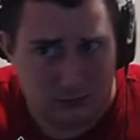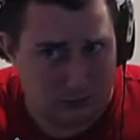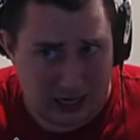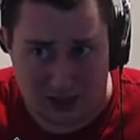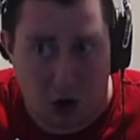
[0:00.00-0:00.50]

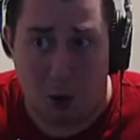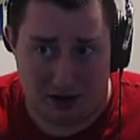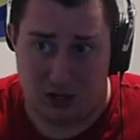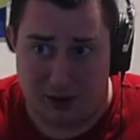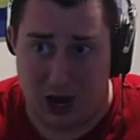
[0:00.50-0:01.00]
It's going
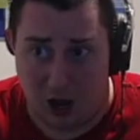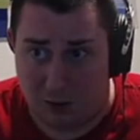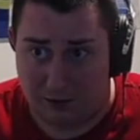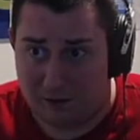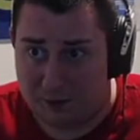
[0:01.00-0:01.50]
to be
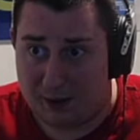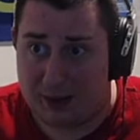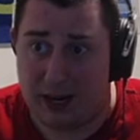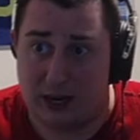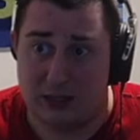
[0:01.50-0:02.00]
awkward for me
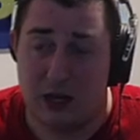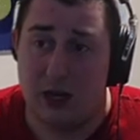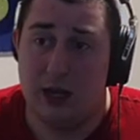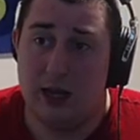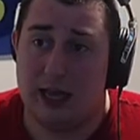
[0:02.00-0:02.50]
because,
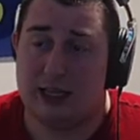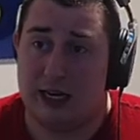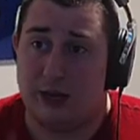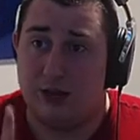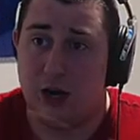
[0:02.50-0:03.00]
let's
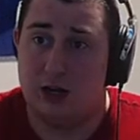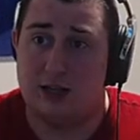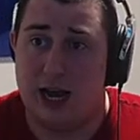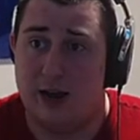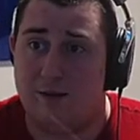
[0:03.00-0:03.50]
see,
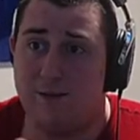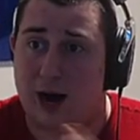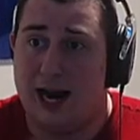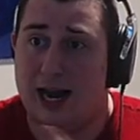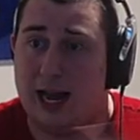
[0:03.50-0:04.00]
Thursday,
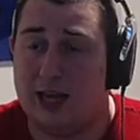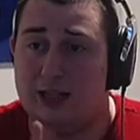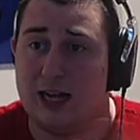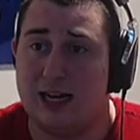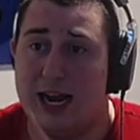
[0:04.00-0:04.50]
Friday,
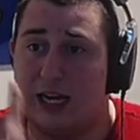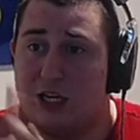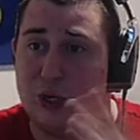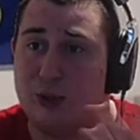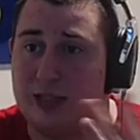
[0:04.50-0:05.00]
Sunday,
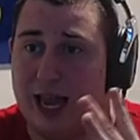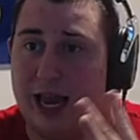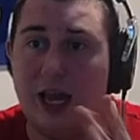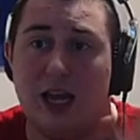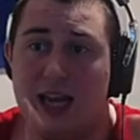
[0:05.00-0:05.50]
Tuesday.
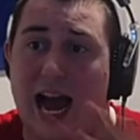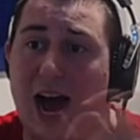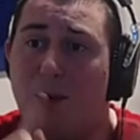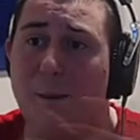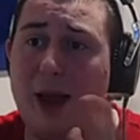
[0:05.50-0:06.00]
Yeah, I
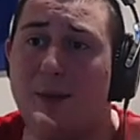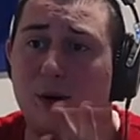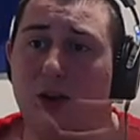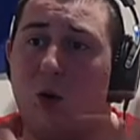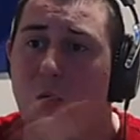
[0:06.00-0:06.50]
won't be able to
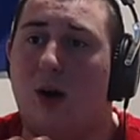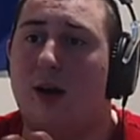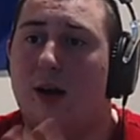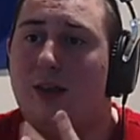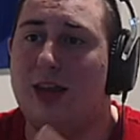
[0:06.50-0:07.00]
record
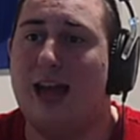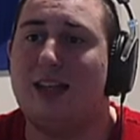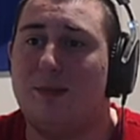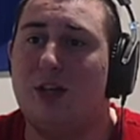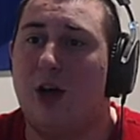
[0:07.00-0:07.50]
the next
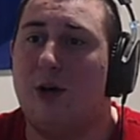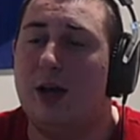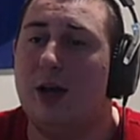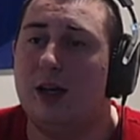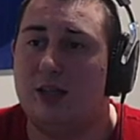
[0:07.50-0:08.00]
episode
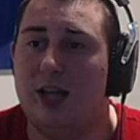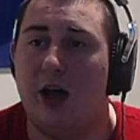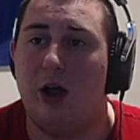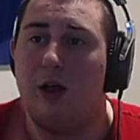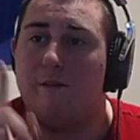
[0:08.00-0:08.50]

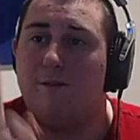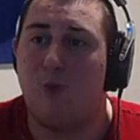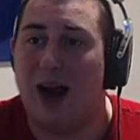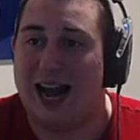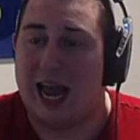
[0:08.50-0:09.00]
till
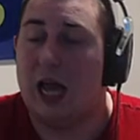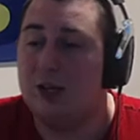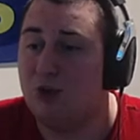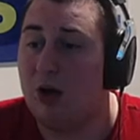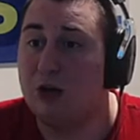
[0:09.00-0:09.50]
Friday.
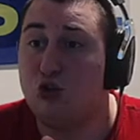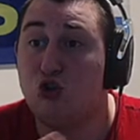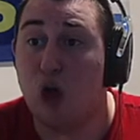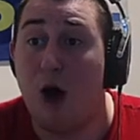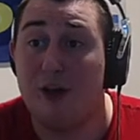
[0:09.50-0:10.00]
So a
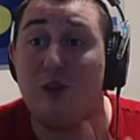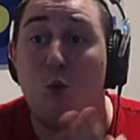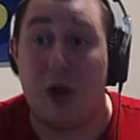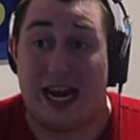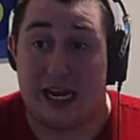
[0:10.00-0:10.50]
solid
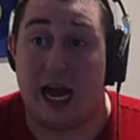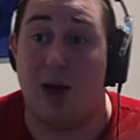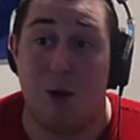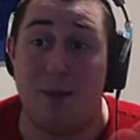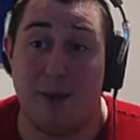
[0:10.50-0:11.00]
week I
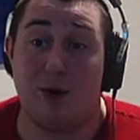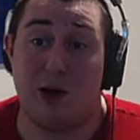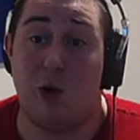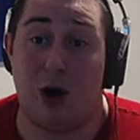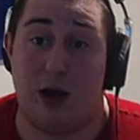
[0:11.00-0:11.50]
won't be able to
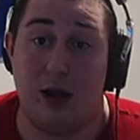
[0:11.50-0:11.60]
record